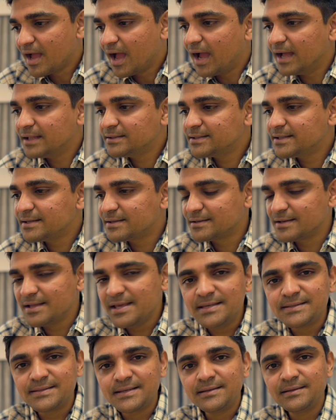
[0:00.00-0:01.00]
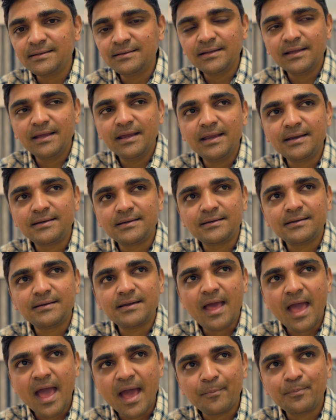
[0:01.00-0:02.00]
And the reason it
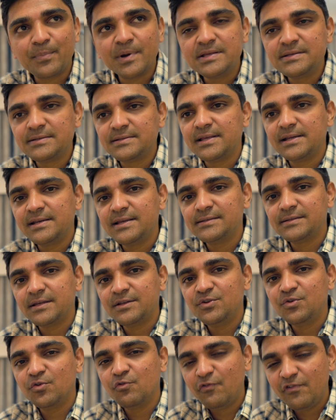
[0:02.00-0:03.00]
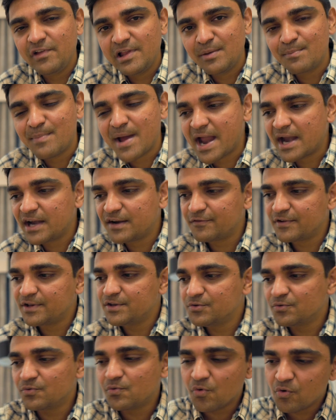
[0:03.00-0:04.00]
happens, the reason you feel bad when
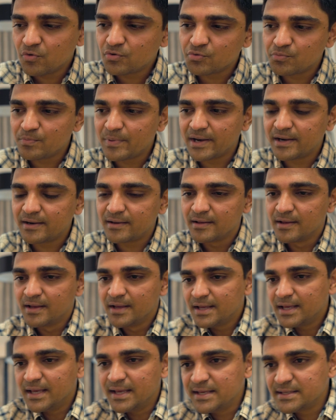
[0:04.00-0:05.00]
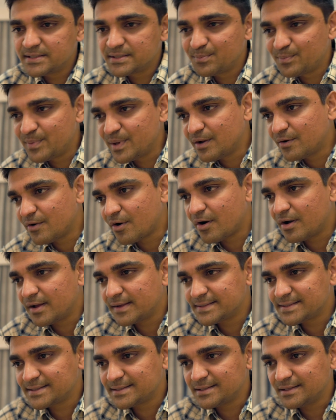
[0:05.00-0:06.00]
you go to bed is
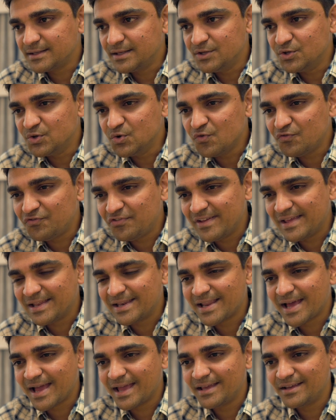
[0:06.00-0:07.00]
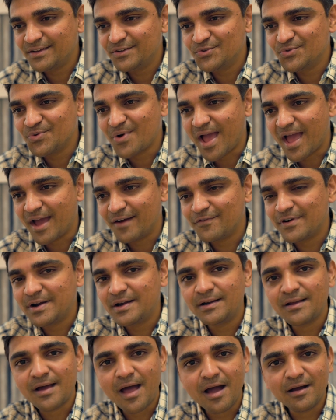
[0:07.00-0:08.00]
because you feel like you
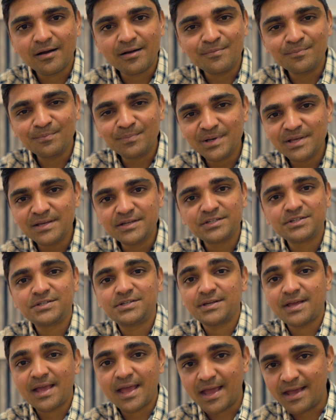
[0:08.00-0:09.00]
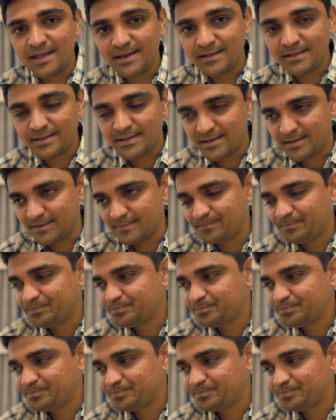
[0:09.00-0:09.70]
haven't accomplished anything.